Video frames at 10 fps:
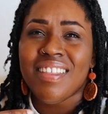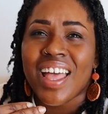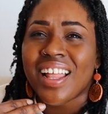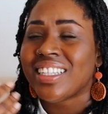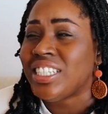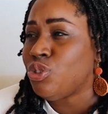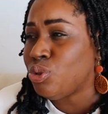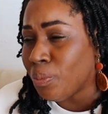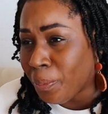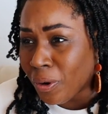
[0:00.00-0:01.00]
And that leads
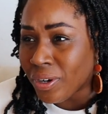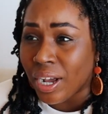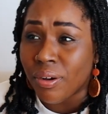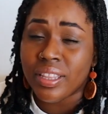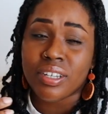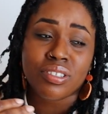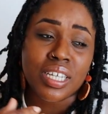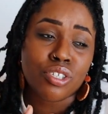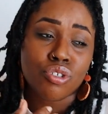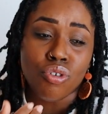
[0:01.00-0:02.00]
you to burnout. And there's
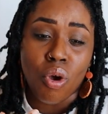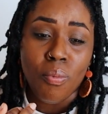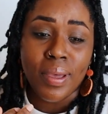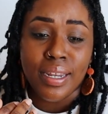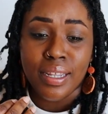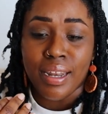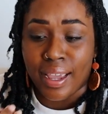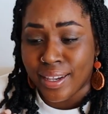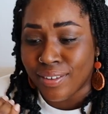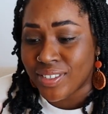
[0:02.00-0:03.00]
like so many
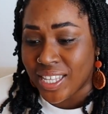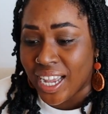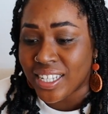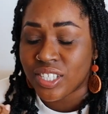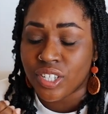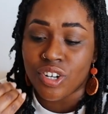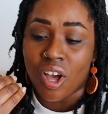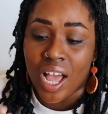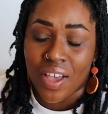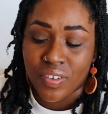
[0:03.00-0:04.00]
negative sides to
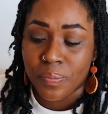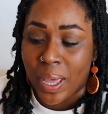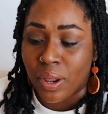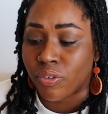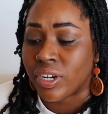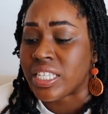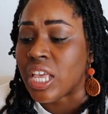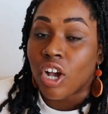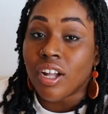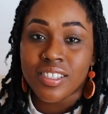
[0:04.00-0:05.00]
not having
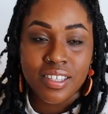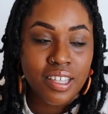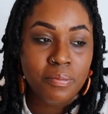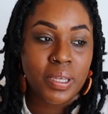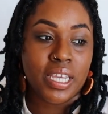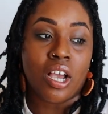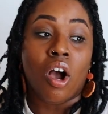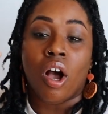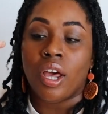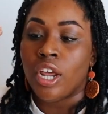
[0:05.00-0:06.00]
boundaries, constantly being
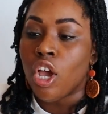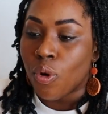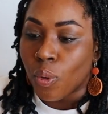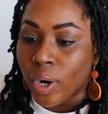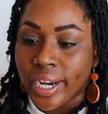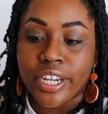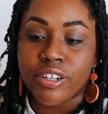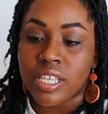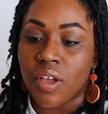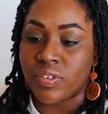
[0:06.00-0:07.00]
on, working
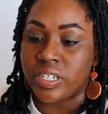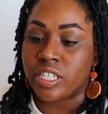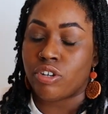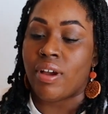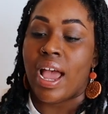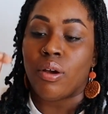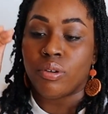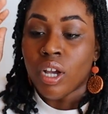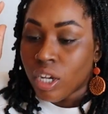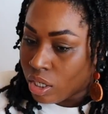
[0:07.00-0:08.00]
yourself into the
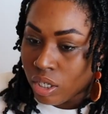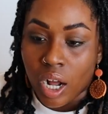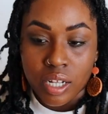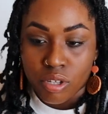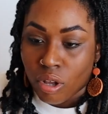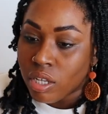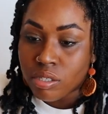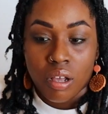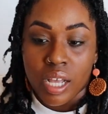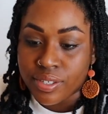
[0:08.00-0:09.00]
ground, hustle,
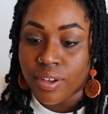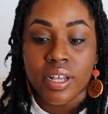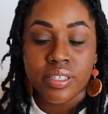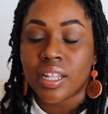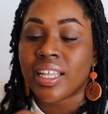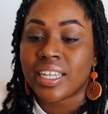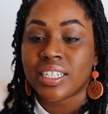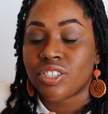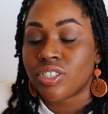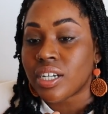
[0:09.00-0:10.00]
hustle, hustle, hustle. Like,
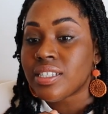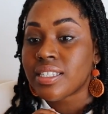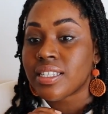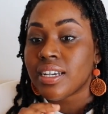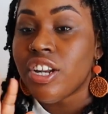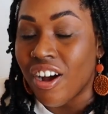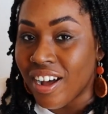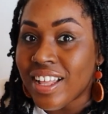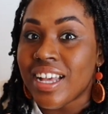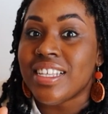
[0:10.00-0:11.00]
it's just
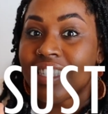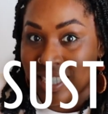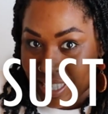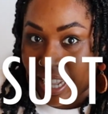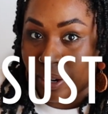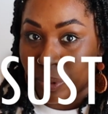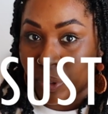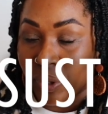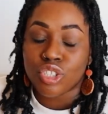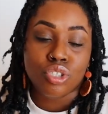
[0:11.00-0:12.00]
not
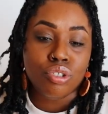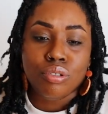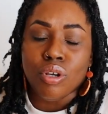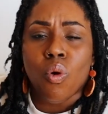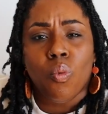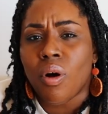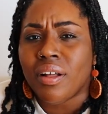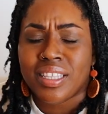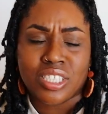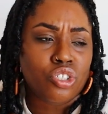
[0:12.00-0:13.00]
sustainable. Just don't
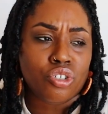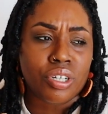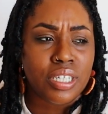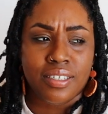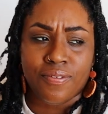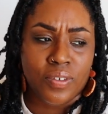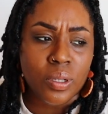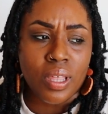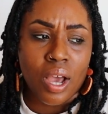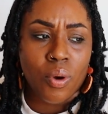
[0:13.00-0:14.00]
want this journey to
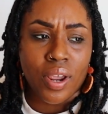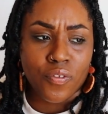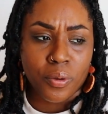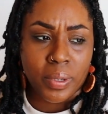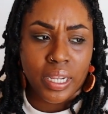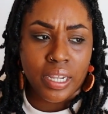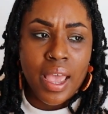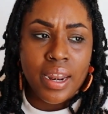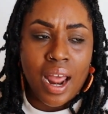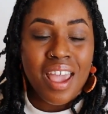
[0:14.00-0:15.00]
feel that way for me.
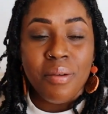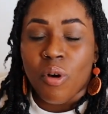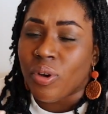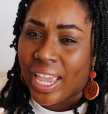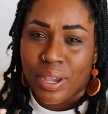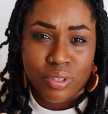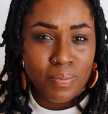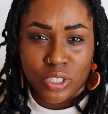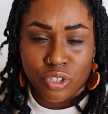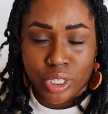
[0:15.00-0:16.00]
And I am okay with
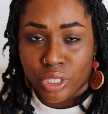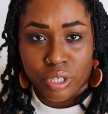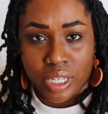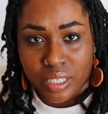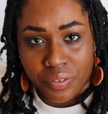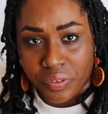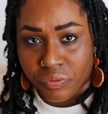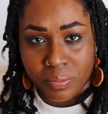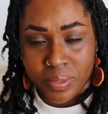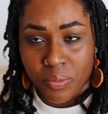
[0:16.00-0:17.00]
my journey looking
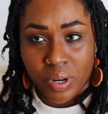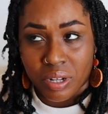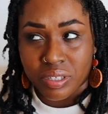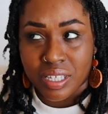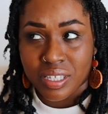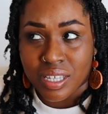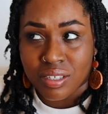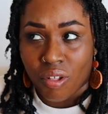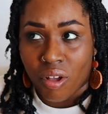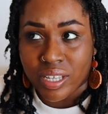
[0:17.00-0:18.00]
different from someone else's,
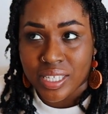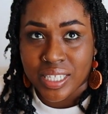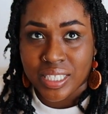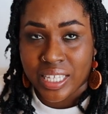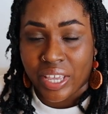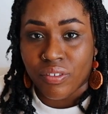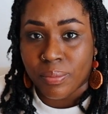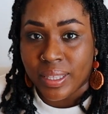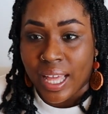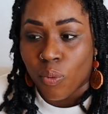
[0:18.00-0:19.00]
as long as it's
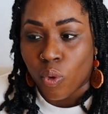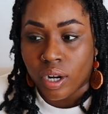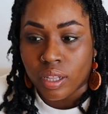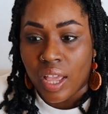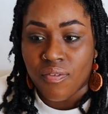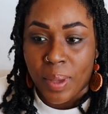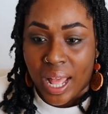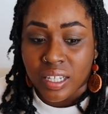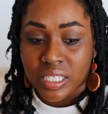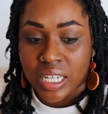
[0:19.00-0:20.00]
giving me that work-life
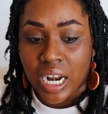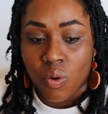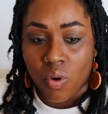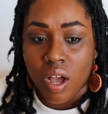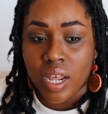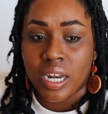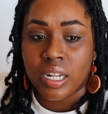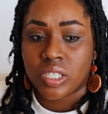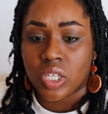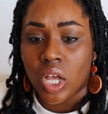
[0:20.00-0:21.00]
balance that I want, and
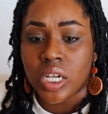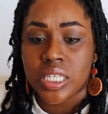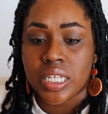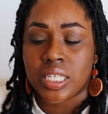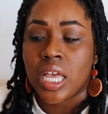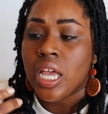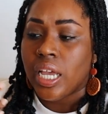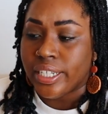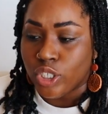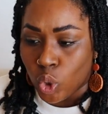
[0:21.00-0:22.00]
as long as it's
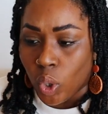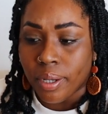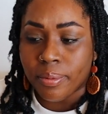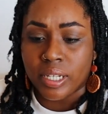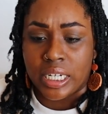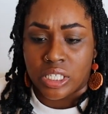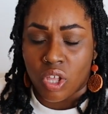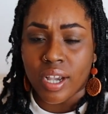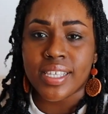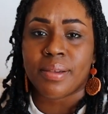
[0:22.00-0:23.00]
enjoyable, and as
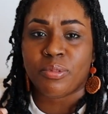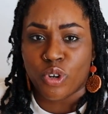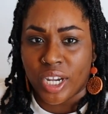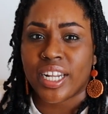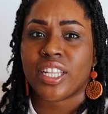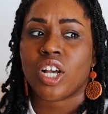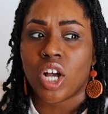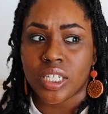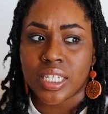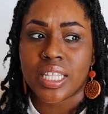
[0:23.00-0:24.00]
long as I'm creating the
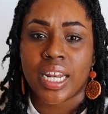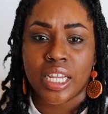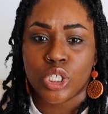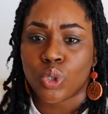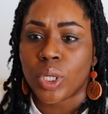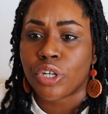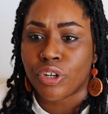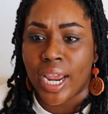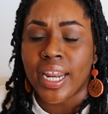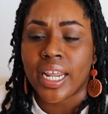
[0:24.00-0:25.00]
content that I enjoy
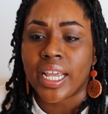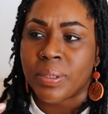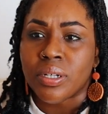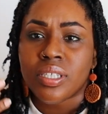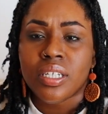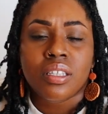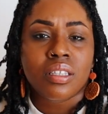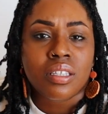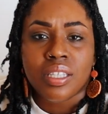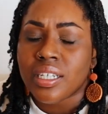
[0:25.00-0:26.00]
creating,
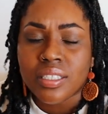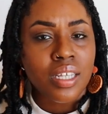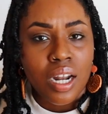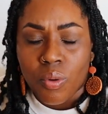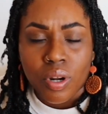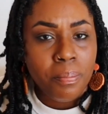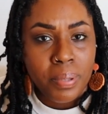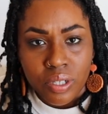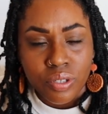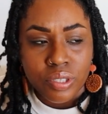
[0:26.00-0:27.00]
building the things that I want to
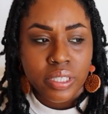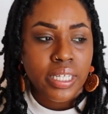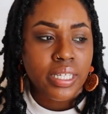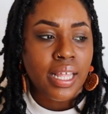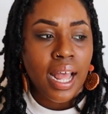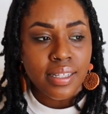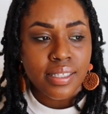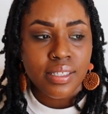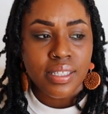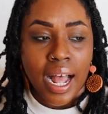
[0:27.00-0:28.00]
build. Like,
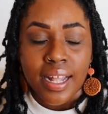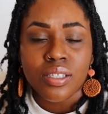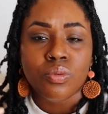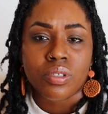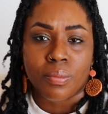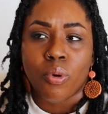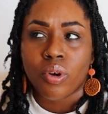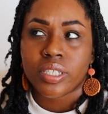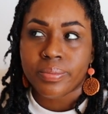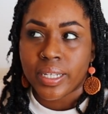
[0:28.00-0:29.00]
that's what's
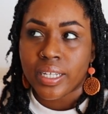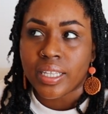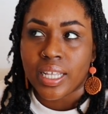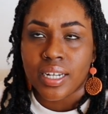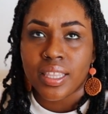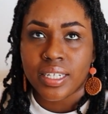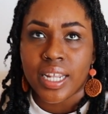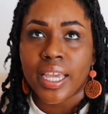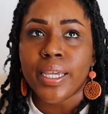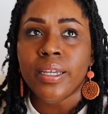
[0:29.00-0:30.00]
important to me at the end of the
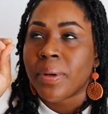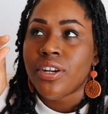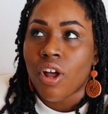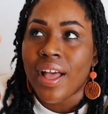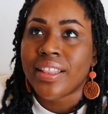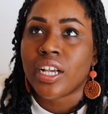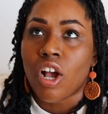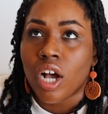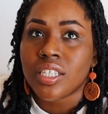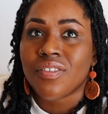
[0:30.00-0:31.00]
day, but not at the
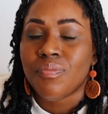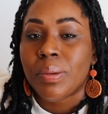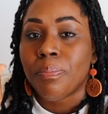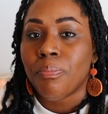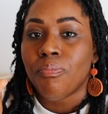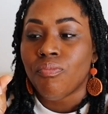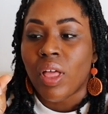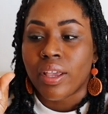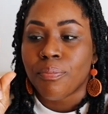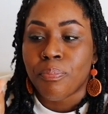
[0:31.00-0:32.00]
cost of me
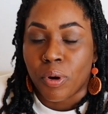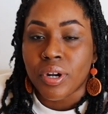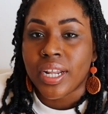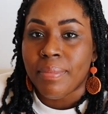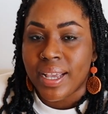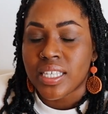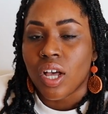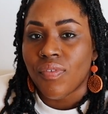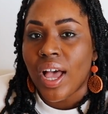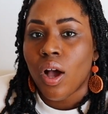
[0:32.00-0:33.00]
like burning
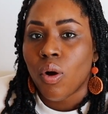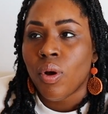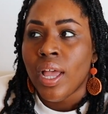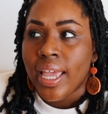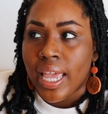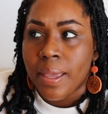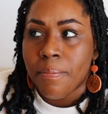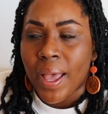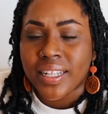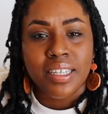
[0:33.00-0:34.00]
myself out,
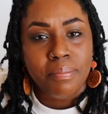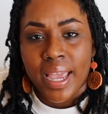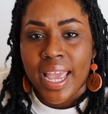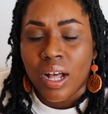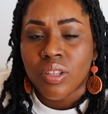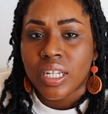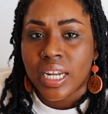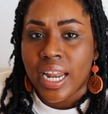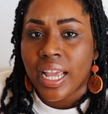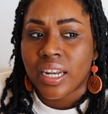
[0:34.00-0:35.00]
impacting my health
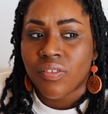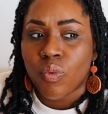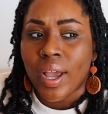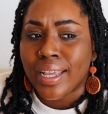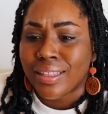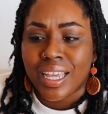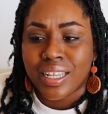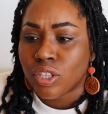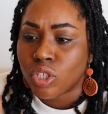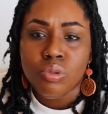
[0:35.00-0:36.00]
in a negative way, and
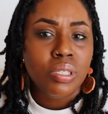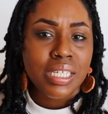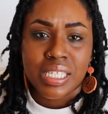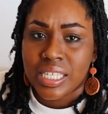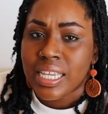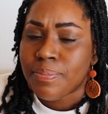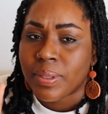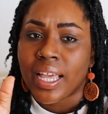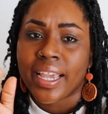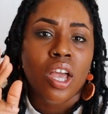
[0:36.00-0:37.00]
like losing
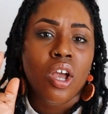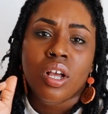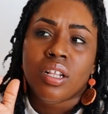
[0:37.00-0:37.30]
sleep, and like